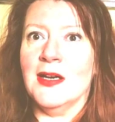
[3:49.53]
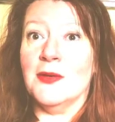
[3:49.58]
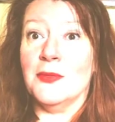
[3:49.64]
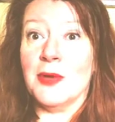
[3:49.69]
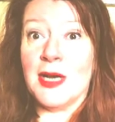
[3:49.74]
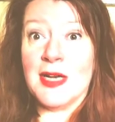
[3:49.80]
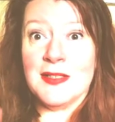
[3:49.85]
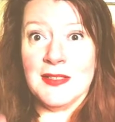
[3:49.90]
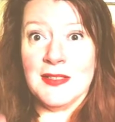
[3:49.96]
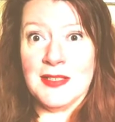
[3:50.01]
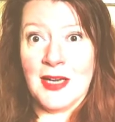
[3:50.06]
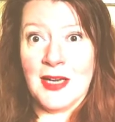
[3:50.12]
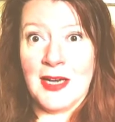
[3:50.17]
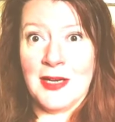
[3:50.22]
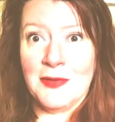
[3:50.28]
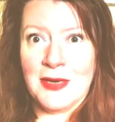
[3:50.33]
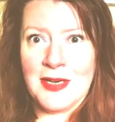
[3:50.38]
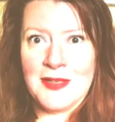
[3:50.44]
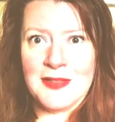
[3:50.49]
a rising
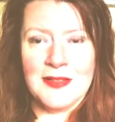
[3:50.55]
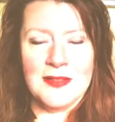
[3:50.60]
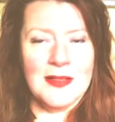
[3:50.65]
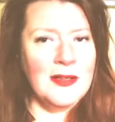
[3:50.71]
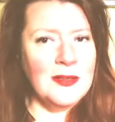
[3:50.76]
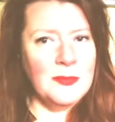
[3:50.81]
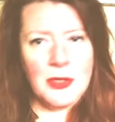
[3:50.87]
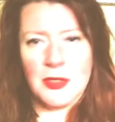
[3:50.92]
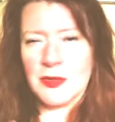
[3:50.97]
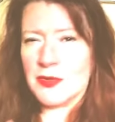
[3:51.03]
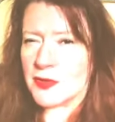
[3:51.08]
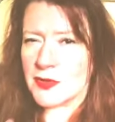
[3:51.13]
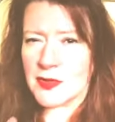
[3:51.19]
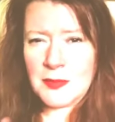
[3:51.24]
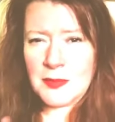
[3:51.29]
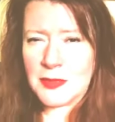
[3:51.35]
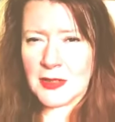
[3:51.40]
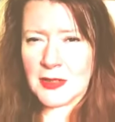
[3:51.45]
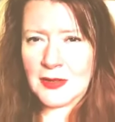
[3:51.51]
tide rises all the boats or
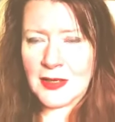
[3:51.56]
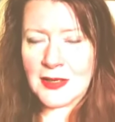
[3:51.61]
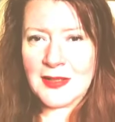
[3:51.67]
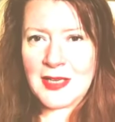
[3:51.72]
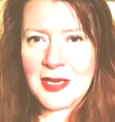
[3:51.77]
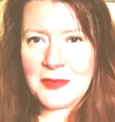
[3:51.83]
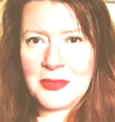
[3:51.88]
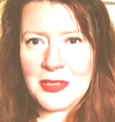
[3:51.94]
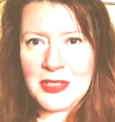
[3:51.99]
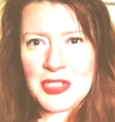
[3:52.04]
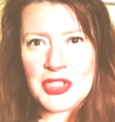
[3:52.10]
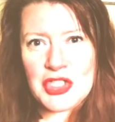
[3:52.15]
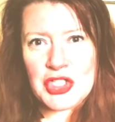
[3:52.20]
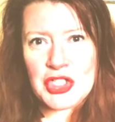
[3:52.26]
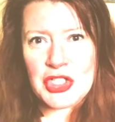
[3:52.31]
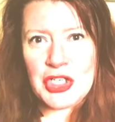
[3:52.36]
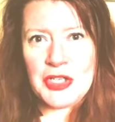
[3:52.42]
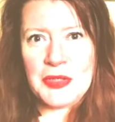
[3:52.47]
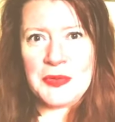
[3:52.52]
something like that, but it's
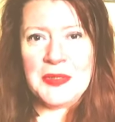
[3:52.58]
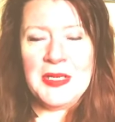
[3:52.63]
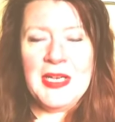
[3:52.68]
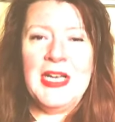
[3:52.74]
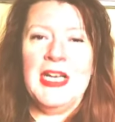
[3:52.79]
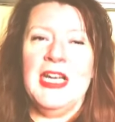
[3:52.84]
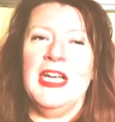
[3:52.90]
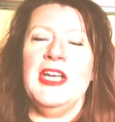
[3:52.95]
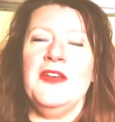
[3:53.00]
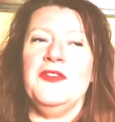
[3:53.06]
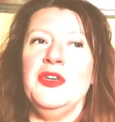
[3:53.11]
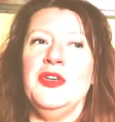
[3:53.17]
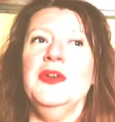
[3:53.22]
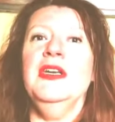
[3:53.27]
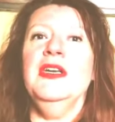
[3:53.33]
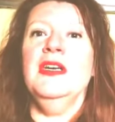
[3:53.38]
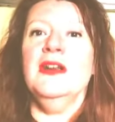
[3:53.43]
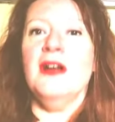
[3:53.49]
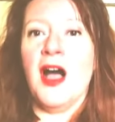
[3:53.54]
true. If you
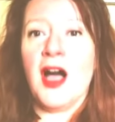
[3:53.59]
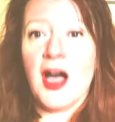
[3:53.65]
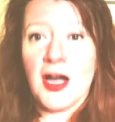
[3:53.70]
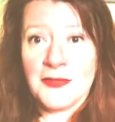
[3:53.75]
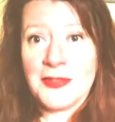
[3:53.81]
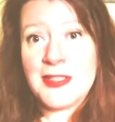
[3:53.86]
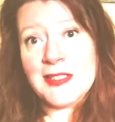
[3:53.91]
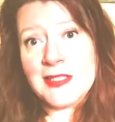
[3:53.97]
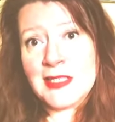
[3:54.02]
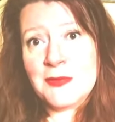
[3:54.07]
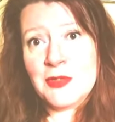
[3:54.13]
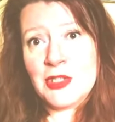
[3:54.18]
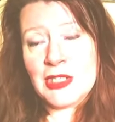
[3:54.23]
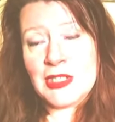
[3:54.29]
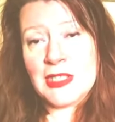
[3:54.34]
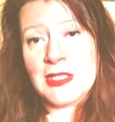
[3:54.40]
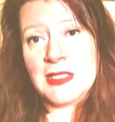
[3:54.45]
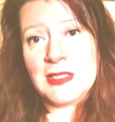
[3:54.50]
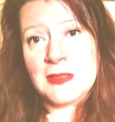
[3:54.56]
can get off the
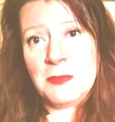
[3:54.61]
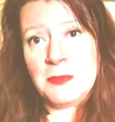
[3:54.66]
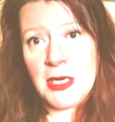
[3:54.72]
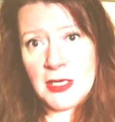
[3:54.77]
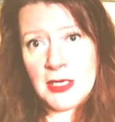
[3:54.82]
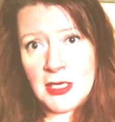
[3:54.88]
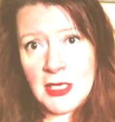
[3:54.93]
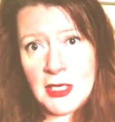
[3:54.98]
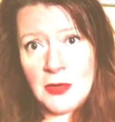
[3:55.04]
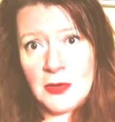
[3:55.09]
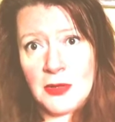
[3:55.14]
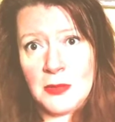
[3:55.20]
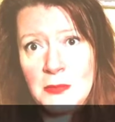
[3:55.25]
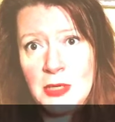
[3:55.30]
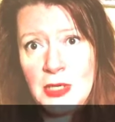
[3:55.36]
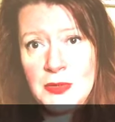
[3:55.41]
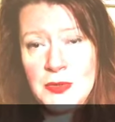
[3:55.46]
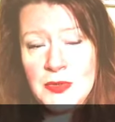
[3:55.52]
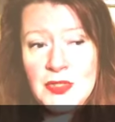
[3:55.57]
subject that's bugging you the
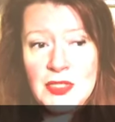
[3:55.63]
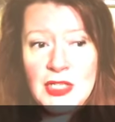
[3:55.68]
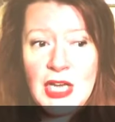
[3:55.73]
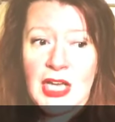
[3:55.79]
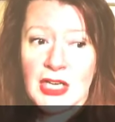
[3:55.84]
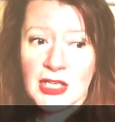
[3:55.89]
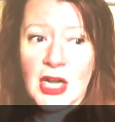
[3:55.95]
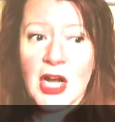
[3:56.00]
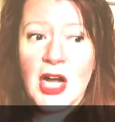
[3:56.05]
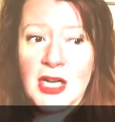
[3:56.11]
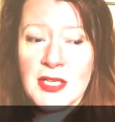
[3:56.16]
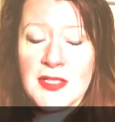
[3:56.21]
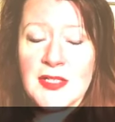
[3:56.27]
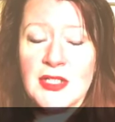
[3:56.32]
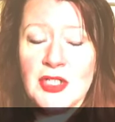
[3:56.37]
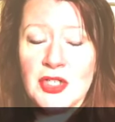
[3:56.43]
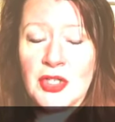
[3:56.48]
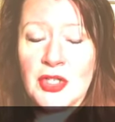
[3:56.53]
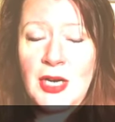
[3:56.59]
most and
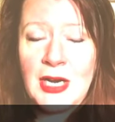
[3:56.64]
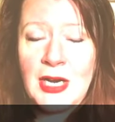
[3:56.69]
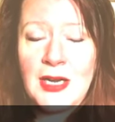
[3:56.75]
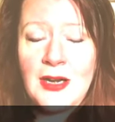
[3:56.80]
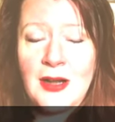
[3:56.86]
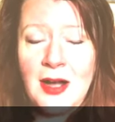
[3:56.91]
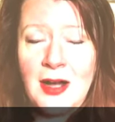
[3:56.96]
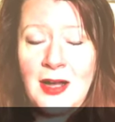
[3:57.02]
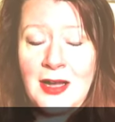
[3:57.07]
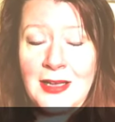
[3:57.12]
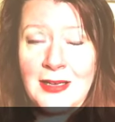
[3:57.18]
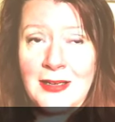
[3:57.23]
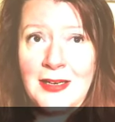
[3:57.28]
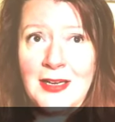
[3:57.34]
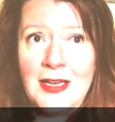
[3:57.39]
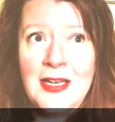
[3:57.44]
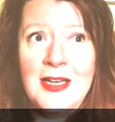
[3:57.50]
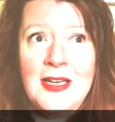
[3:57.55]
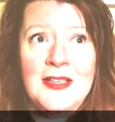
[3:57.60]
concentrate on
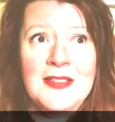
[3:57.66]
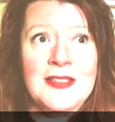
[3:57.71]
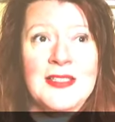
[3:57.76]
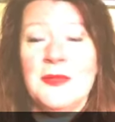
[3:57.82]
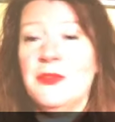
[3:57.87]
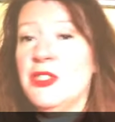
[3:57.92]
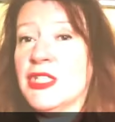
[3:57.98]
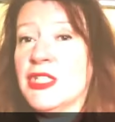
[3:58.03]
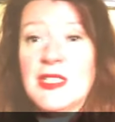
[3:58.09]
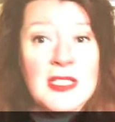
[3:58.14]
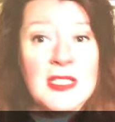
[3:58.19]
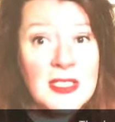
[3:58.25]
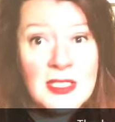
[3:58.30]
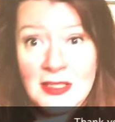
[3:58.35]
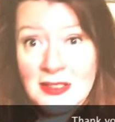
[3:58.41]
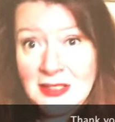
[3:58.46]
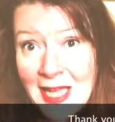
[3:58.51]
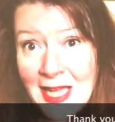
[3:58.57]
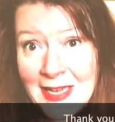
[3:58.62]
subjects that
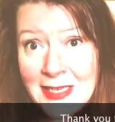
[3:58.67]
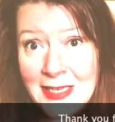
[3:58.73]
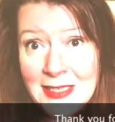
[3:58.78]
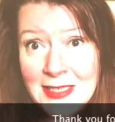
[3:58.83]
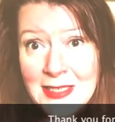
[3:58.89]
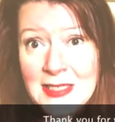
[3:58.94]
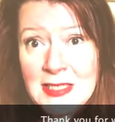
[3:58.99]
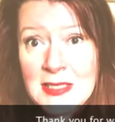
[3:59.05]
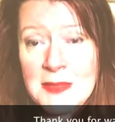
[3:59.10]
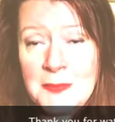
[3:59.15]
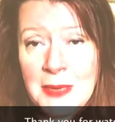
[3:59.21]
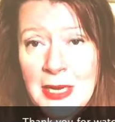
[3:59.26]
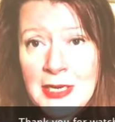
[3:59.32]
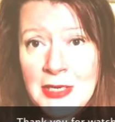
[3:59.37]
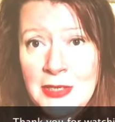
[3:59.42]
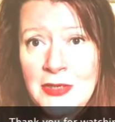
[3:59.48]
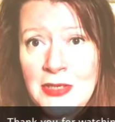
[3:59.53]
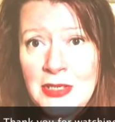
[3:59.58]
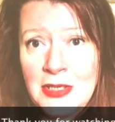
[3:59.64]
delight and
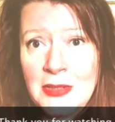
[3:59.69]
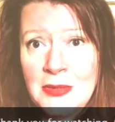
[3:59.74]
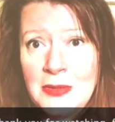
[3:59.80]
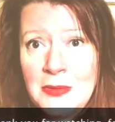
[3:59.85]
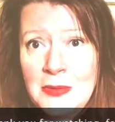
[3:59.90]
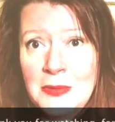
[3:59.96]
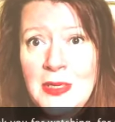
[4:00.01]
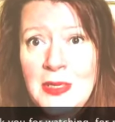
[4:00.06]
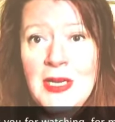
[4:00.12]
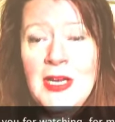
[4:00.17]
inspire you,